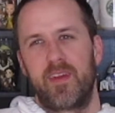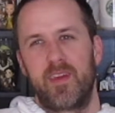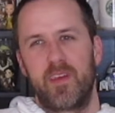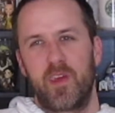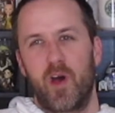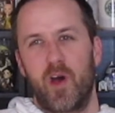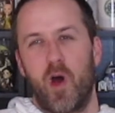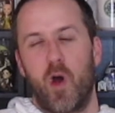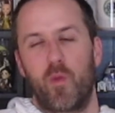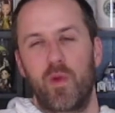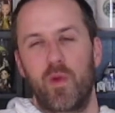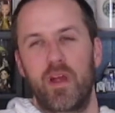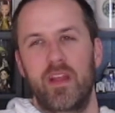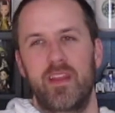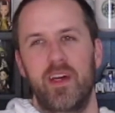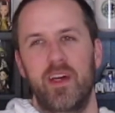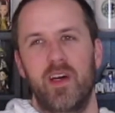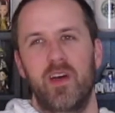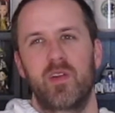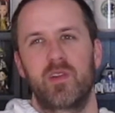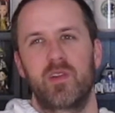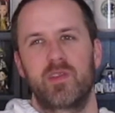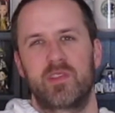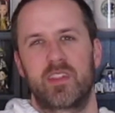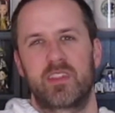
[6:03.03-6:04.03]
don't read
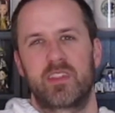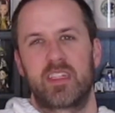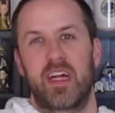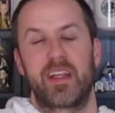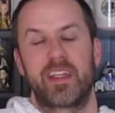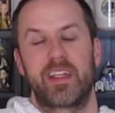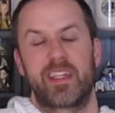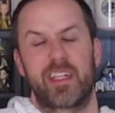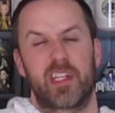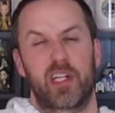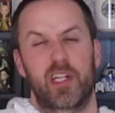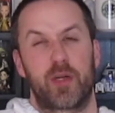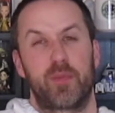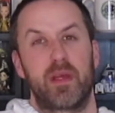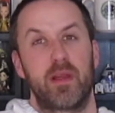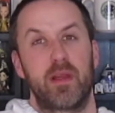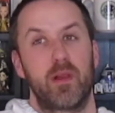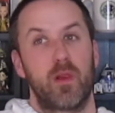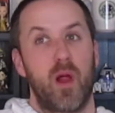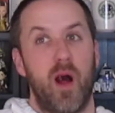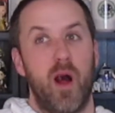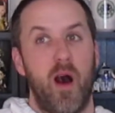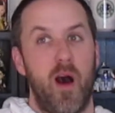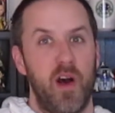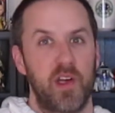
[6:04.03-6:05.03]
those, it's not like you're going to be
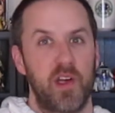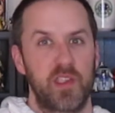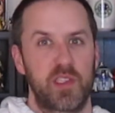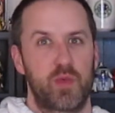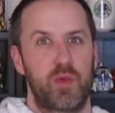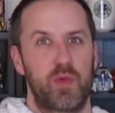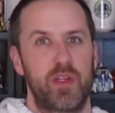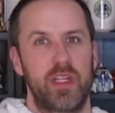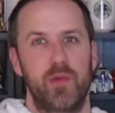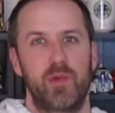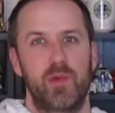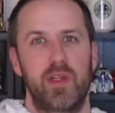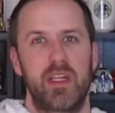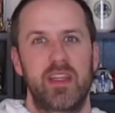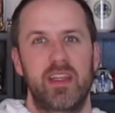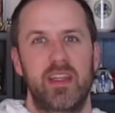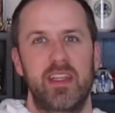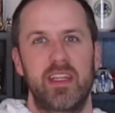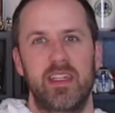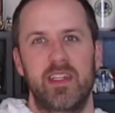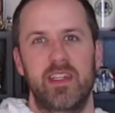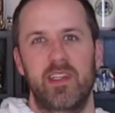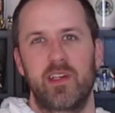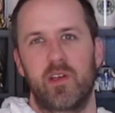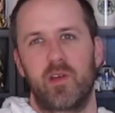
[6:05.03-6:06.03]
lost when you read
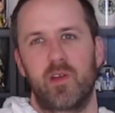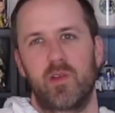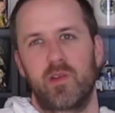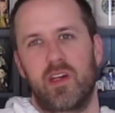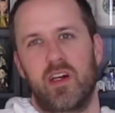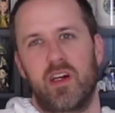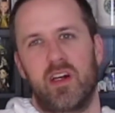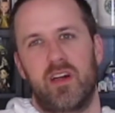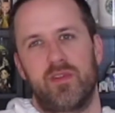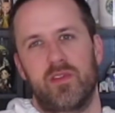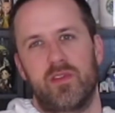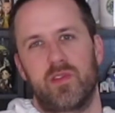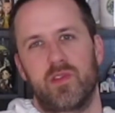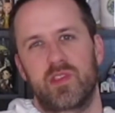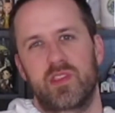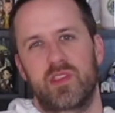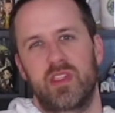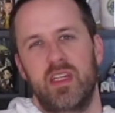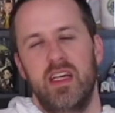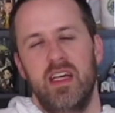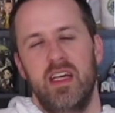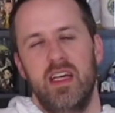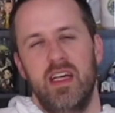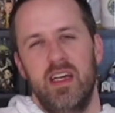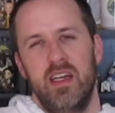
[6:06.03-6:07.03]
the adult novels.
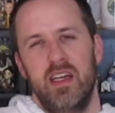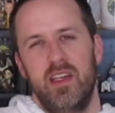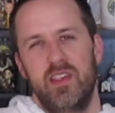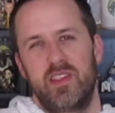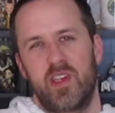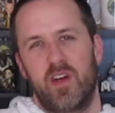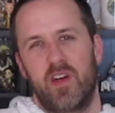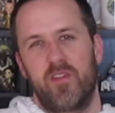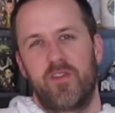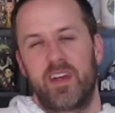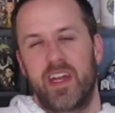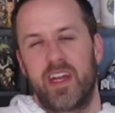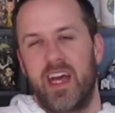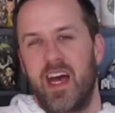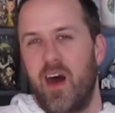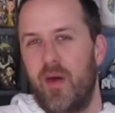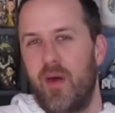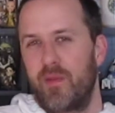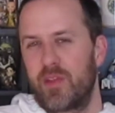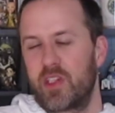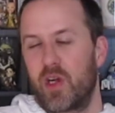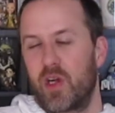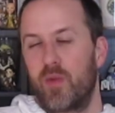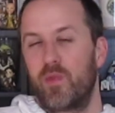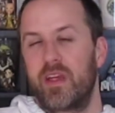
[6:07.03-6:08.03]
So for now, I'm
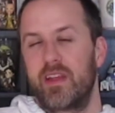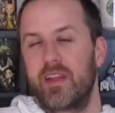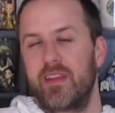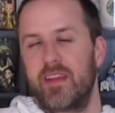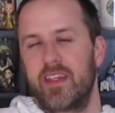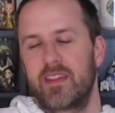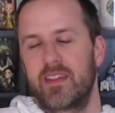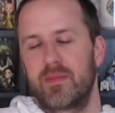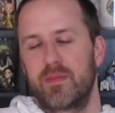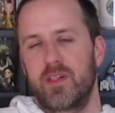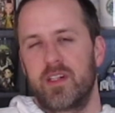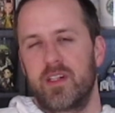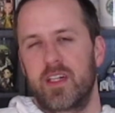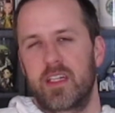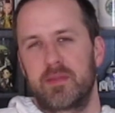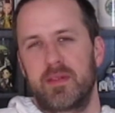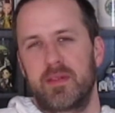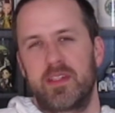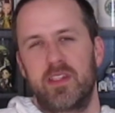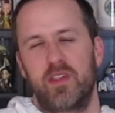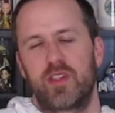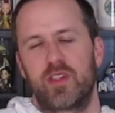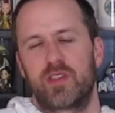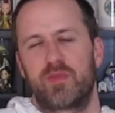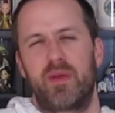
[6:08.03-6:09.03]
just going to read these books. But
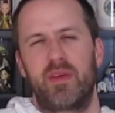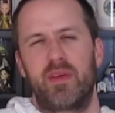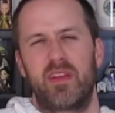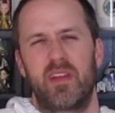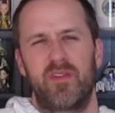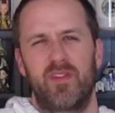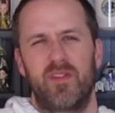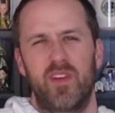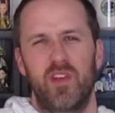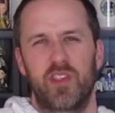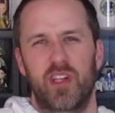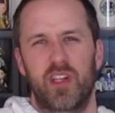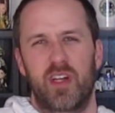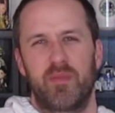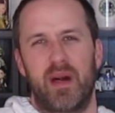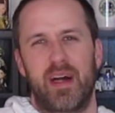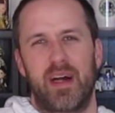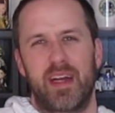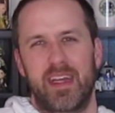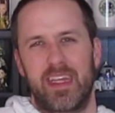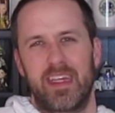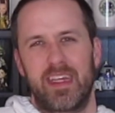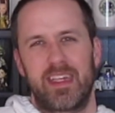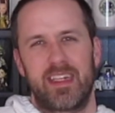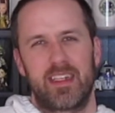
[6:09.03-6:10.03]
who knows, maybe in the future I
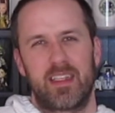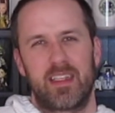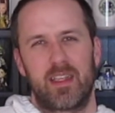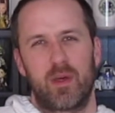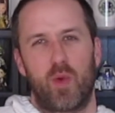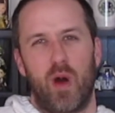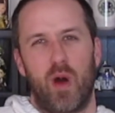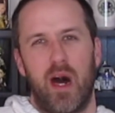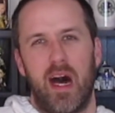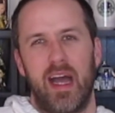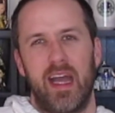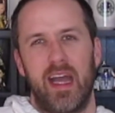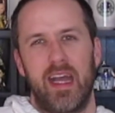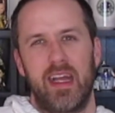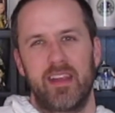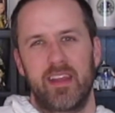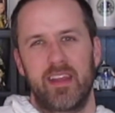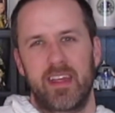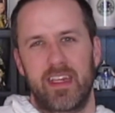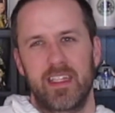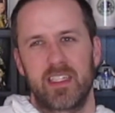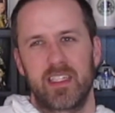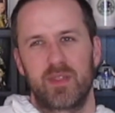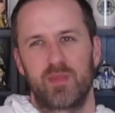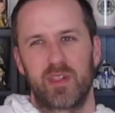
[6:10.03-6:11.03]
might get into the YA and the
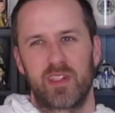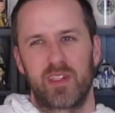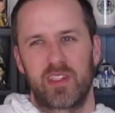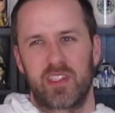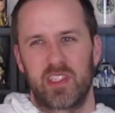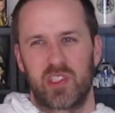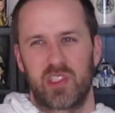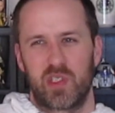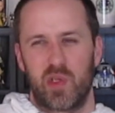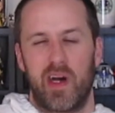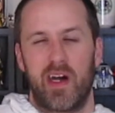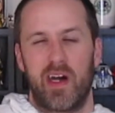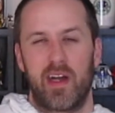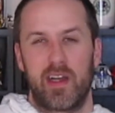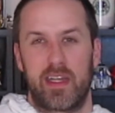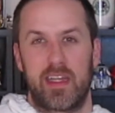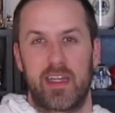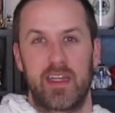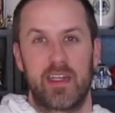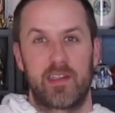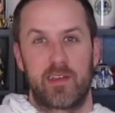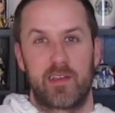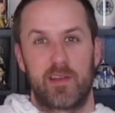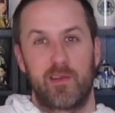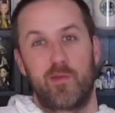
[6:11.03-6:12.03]
kids book just so I
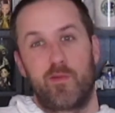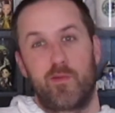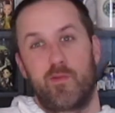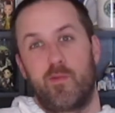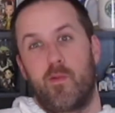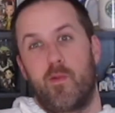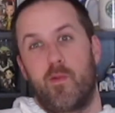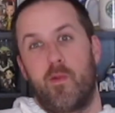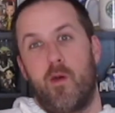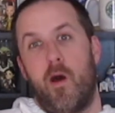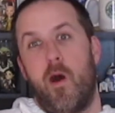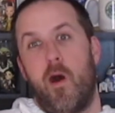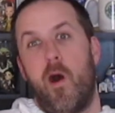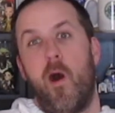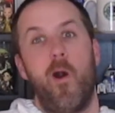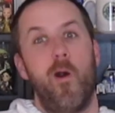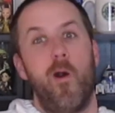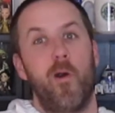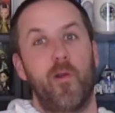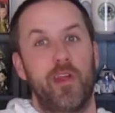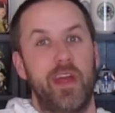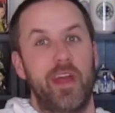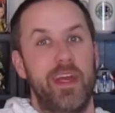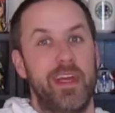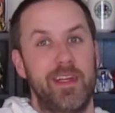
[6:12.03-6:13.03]
get
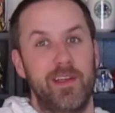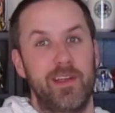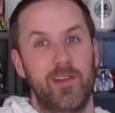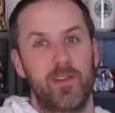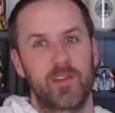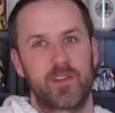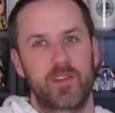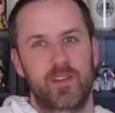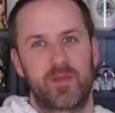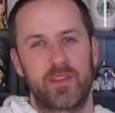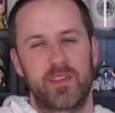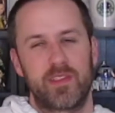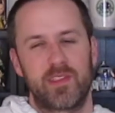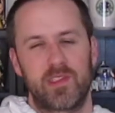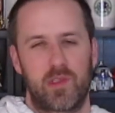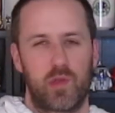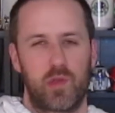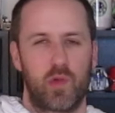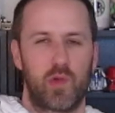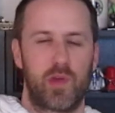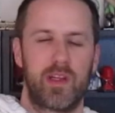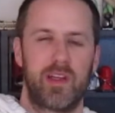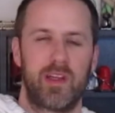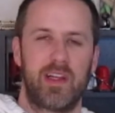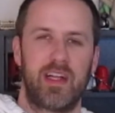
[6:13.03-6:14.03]
all the angles from the
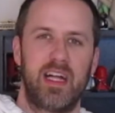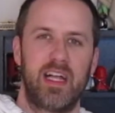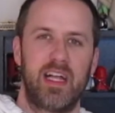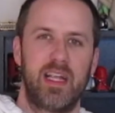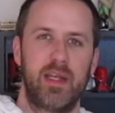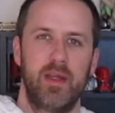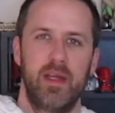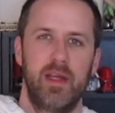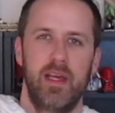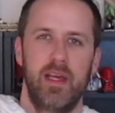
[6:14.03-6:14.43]
storyline.